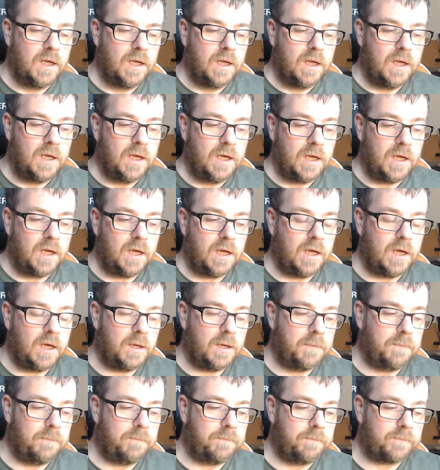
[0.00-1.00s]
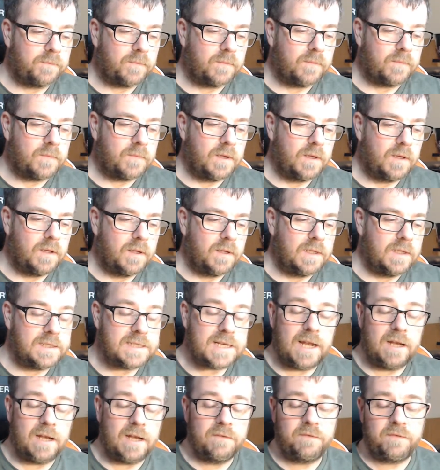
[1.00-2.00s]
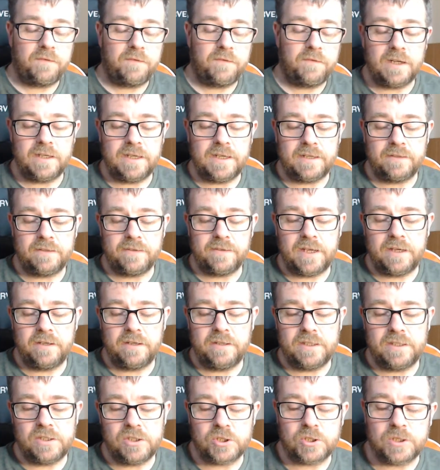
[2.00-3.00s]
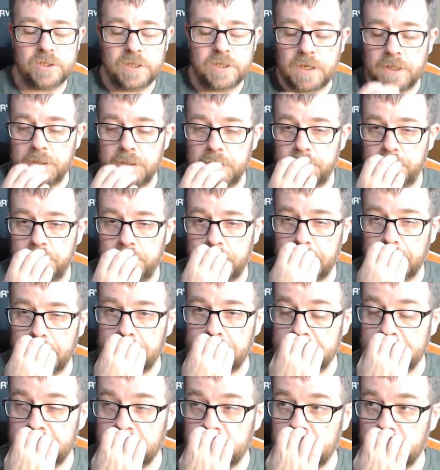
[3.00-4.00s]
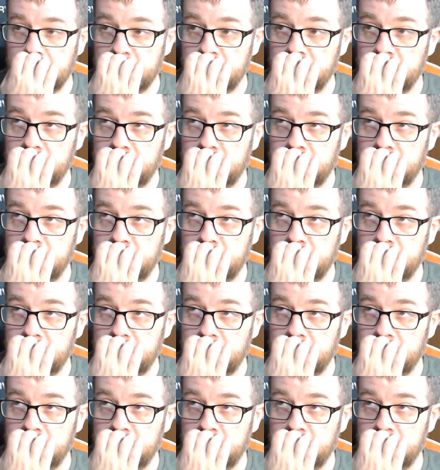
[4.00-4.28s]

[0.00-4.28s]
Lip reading: There's Alan Fallon out there. He's just starting up his YouTube